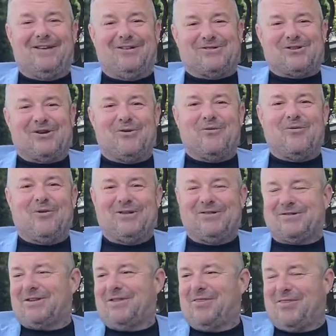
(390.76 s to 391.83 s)
so
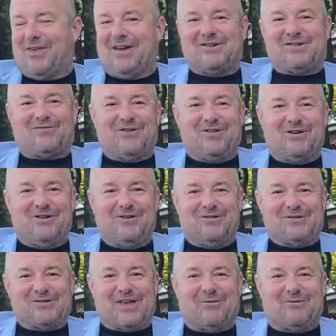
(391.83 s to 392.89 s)
Winston, thanks for the
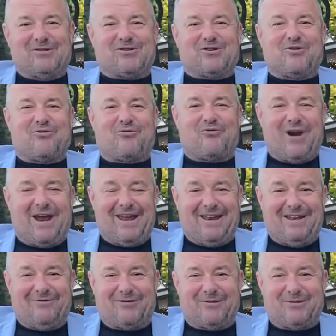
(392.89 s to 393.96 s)
news. That was great
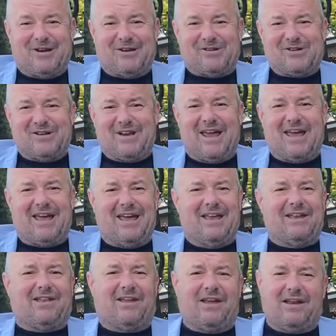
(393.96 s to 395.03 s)
information.
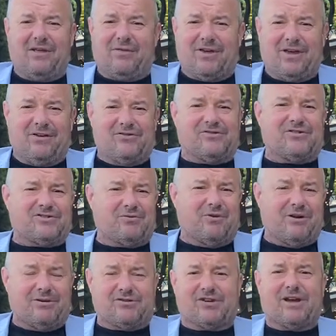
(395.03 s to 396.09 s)
And anything else that you
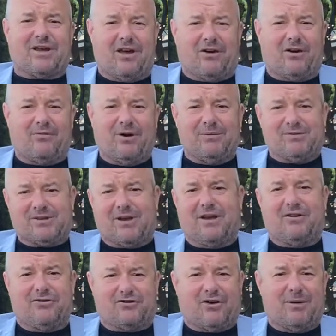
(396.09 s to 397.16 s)
want, check out our website
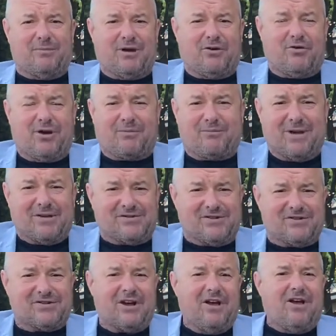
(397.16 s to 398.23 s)
or drop me a quick
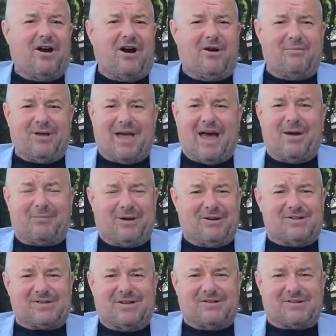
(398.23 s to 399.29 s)
message. I'll be happy
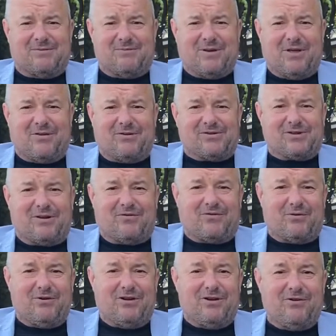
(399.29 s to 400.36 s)
to send some other stuff
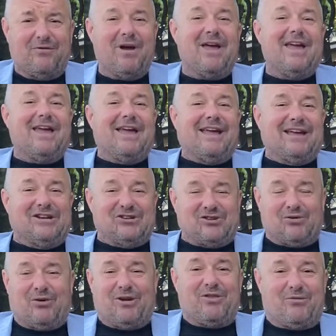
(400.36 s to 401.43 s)
through to you.
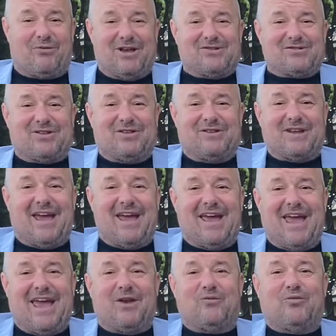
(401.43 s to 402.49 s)
Enjoy the rest of the
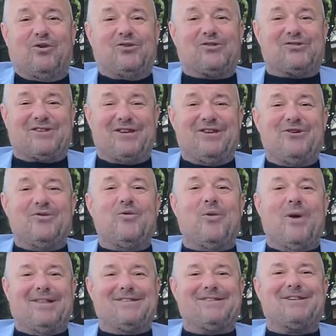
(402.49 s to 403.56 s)
day, and we'll see you
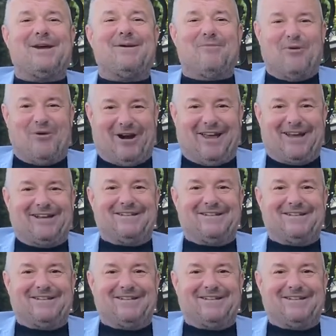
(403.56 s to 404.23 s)
Wednesday morning.